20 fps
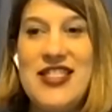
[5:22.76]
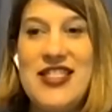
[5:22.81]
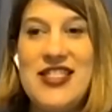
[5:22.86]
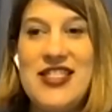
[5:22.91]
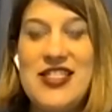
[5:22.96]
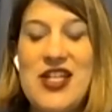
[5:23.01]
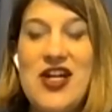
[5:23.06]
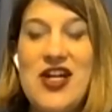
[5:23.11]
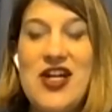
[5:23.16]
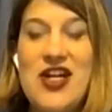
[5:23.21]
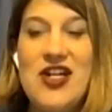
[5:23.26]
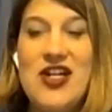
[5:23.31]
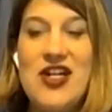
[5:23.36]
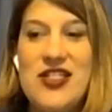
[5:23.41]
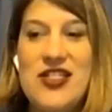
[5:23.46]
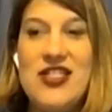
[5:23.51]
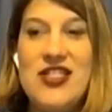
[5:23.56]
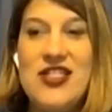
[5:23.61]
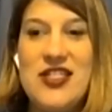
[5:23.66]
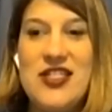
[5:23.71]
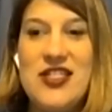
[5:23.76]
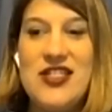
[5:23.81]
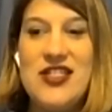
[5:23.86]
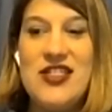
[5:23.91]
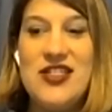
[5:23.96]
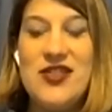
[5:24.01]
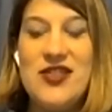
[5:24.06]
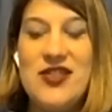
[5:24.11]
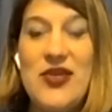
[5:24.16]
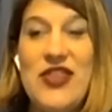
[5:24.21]
Let's start
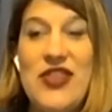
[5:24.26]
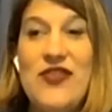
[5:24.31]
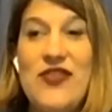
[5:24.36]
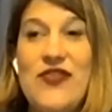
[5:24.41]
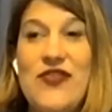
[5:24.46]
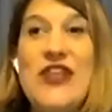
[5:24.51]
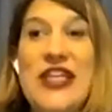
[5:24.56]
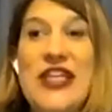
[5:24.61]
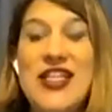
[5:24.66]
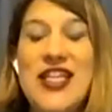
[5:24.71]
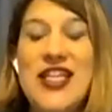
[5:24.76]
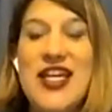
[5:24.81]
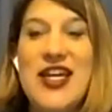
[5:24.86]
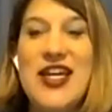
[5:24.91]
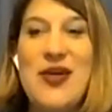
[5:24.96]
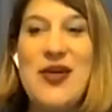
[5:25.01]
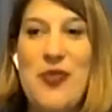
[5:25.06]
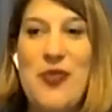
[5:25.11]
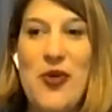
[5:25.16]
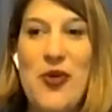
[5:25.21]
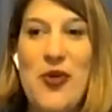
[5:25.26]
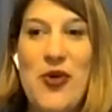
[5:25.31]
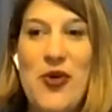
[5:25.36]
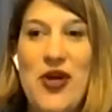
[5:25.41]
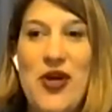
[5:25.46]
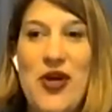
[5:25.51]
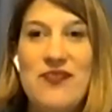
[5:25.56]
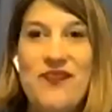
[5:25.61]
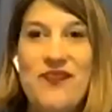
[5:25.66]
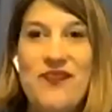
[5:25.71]
with feeling
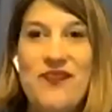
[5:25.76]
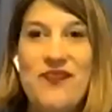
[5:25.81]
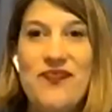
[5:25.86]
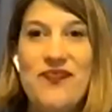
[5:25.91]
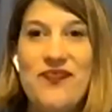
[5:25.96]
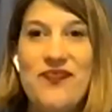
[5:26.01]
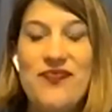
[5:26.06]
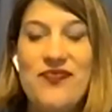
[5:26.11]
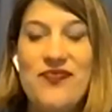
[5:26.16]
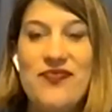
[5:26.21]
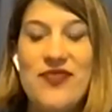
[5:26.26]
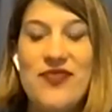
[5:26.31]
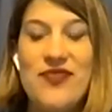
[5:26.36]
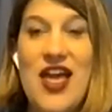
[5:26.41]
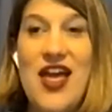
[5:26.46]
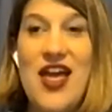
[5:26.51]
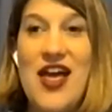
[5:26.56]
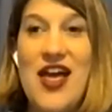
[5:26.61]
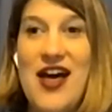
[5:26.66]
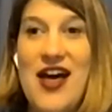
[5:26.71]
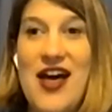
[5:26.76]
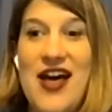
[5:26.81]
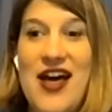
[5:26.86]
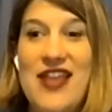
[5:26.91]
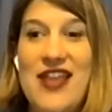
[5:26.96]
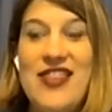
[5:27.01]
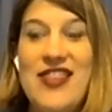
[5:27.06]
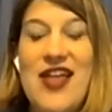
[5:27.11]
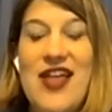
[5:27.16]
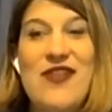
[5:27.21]
bored.
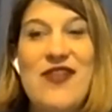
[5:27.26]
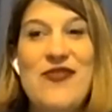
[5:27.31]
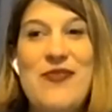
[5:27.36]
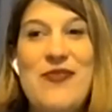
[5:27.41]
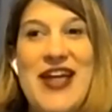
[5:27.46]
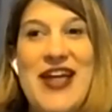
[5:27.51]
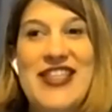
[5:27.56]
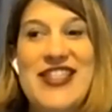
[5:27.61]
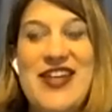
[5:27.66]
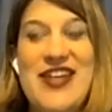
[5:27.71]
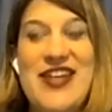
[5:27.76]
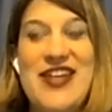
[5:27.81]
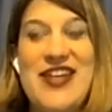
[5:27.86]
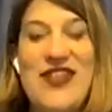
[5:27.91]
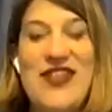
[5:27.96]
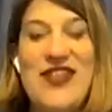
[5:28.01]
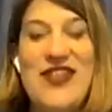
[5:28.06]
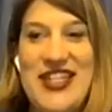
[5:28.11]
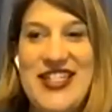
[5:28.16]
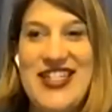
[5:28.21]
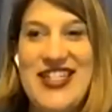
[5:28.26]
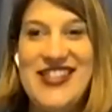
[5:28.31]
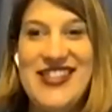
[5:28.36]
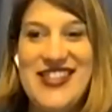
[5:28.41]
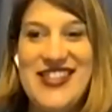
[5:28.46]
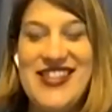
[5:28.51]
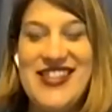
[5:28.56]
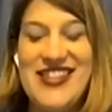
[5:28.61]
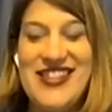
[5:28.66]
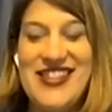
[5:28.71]
I love my
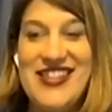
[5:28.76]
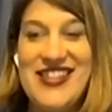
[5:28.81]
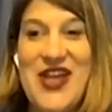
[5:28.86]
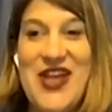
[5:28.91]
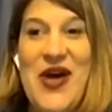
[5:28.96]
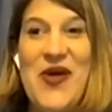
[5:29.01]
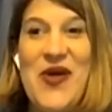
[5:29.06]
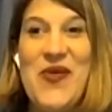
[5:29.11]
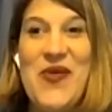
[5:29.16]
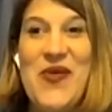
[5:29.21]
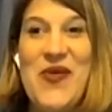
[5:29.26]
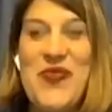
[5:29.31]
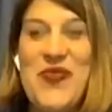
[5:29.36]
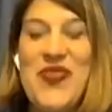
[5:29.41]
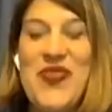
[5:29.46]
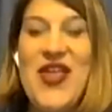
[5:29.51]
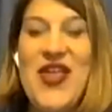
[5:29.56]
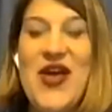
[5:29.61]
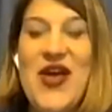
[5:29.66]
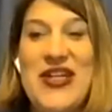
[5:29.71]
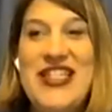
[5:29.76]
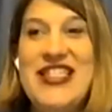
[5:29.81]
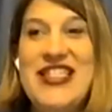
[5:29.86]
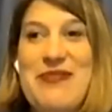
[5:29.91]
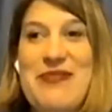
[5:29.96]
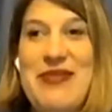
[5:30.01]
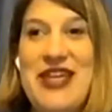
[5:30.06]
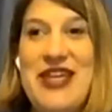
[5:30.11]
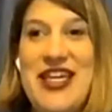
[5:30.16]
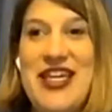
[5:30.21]
definitions. So, what
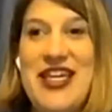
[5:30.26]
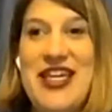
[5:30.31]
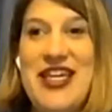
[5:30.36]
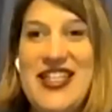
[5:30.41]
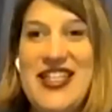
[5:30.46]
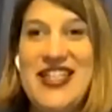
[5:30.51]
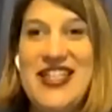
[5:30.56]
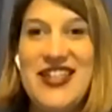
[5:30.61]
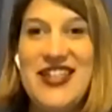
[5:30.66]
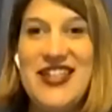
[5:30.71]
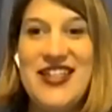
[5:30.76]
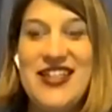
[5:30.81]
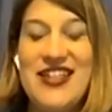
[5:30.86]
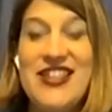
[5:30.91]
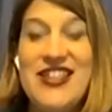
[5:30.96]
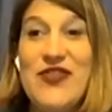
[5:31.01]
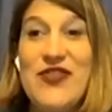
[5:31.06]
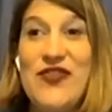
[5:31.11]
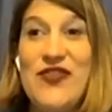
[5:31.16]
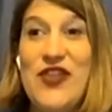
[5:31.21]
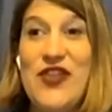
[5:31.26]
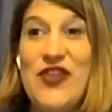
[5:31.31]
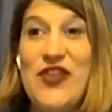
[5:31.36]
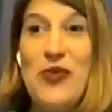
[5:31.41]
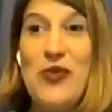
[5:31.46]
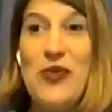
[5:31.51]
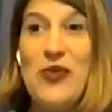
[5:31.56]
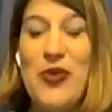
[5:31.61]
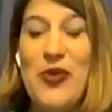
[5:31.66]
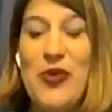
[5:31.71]
does it mean to
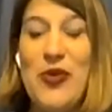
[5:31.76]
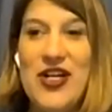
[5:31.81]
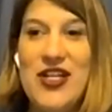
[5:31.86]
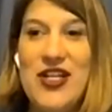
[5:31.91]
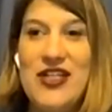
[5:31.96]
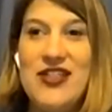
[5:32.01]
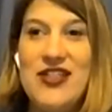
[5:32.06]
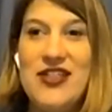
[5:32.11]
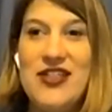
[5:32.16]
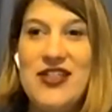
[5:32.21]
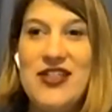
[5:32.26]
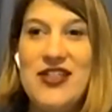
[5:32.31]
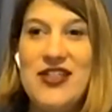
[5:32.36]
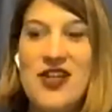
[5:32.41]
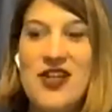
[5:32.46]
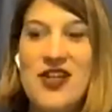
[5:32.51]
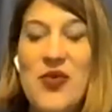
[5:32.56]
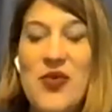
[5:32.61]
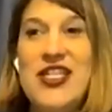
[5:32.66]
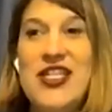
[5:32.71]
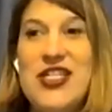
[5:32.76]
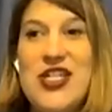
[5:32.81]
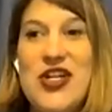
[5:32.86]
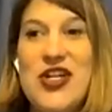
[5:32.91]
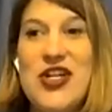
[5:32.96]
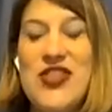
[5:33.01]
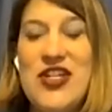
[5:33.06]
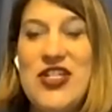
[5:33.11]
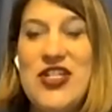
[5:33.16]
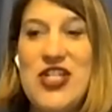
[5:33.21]
feel bored? We're going to
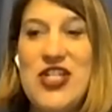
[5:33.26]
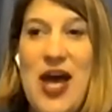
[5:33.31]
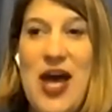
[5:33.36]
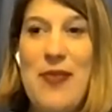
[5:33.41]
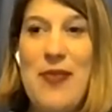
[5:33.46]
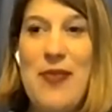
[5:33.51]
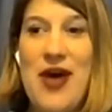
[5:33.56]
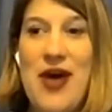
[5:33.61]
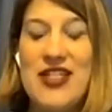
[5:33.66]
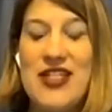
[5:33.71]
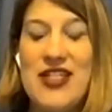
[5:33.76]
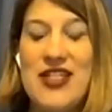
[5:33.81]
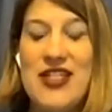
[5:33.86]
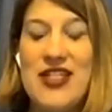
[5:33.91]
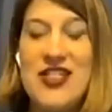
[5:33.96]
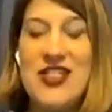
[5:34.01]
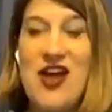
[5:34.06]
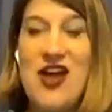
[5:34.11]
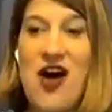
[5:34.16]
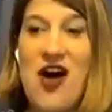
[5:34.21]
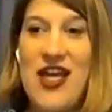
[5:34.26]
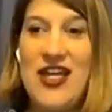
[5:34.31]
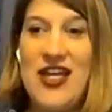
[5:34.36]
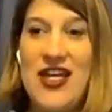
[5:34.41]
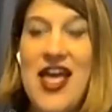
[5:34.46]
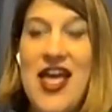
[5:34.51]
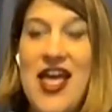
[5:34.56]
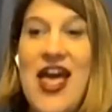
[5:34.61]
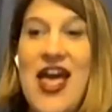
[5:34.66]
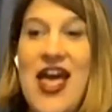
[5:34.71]
turn the chat box
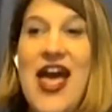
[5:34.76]
on.